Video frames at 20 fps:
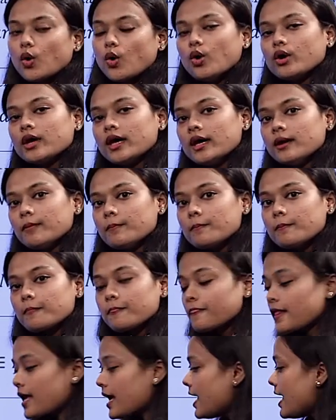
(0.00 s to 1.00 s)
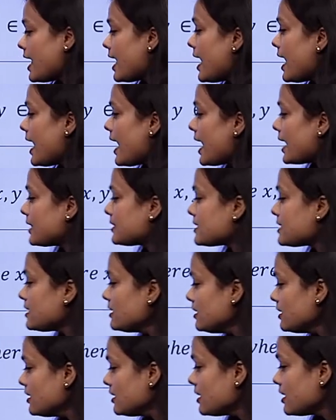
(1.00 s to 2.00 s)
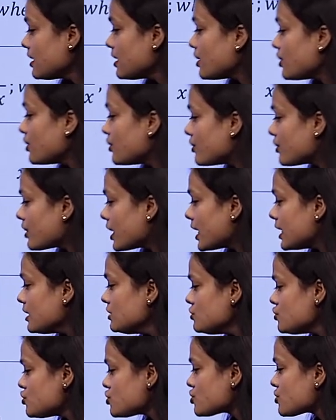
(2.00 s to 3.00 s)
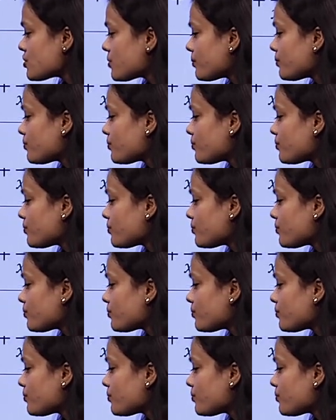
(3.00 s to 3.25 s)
Okay? And the range,